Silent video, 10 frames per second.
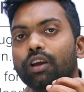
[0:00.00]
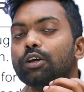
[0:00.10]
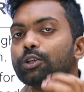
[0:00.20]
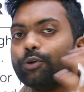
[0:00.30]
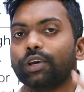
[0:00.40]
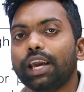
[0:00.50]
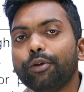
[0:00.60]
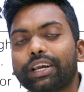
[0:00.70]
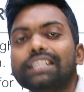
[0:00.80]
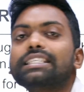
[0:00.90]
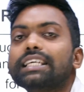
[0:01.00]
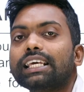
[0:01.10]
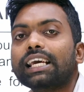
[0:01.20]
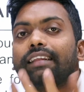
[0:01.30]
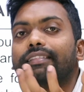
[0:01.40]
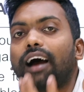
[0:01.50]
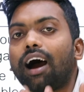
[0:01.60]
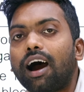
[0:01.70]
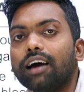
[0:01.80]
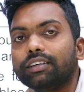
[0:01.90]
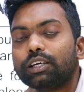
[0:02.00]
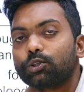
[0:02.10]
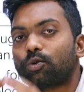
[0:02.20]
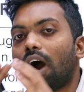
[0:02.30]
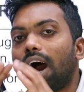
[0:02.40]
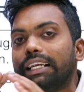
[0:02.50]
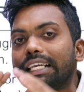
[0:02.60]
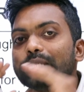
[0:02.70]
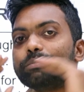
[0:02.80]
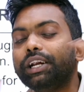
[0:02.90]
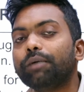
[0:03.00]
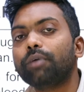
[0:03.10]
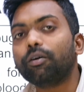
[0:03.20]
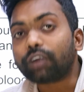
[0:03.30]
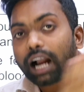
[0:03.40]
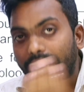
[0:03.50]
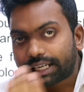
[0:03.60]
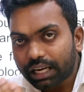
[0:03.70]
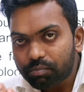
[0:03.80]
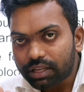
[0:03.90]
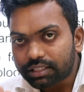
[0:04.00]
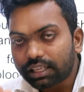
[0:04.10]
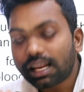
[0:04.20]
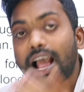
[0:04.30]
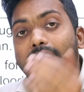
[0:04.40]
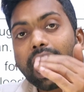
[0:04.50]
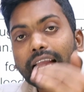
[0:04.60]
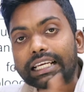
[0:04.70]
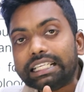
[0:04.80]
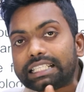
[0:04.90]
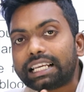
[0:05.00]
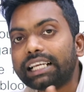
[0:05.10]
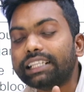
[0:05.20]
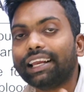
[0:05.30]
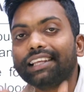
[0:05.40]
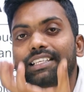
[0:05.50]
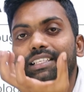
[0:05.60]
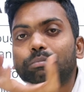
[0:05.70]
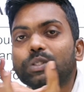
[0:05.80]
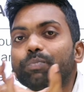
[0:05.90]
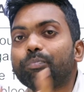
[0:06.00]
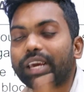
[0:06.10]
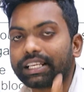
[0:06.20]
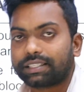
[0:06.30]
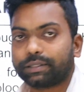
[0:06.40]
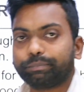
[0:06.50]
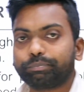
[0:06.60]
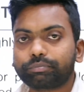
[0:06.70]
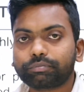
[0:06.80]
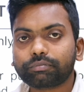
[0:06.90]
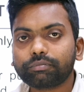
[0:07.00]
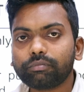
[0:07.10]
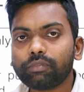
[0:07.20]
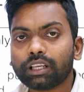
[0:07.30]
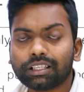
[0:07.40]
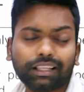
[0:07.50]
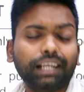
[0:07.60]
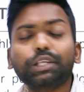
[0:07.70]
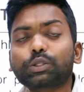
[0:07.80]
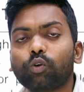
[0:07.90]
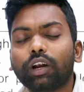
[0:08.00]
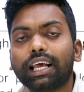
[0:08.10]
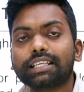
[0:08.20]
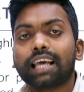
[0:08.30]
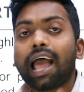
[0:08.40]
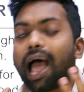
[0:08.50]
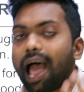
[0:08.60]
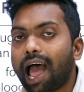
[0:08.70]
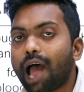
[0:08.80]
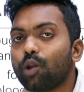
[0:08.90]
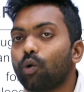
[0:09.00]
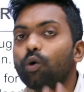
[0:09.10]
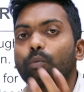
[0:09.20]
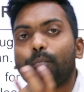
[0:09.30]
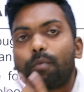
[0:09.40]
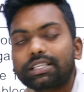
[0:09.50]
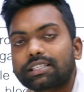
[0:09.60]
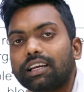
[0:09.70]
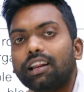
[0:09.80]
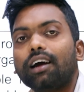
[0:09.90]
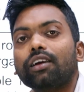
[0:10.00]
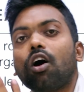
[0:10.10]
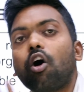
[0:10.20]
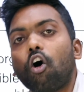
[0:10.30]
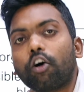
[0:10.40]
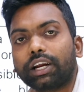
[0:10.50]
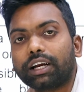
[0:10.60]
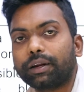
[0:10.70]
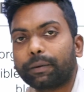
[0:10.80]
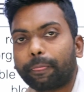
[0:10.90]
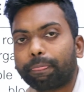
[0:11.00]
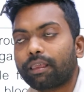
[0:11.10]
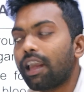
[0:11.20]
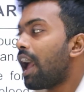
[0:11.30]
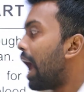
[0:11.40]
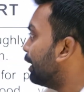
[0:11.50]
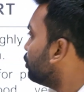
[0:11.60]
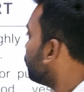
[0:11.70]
So here you can see the heart. So heart is made up of cardiac muscle. Inside there is some space, that is called as hollow muscular organ. And